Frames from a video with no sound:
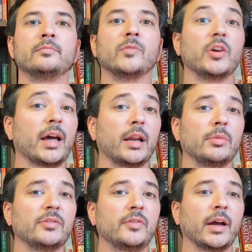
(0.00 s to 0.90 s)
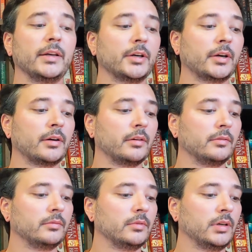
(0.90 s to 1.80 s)
They're not able to find her
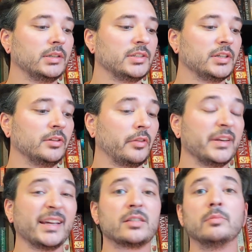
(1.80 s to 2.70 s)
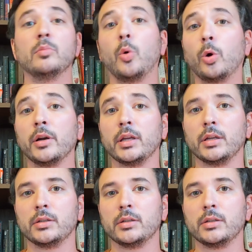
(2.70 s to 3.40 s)
until the next morning.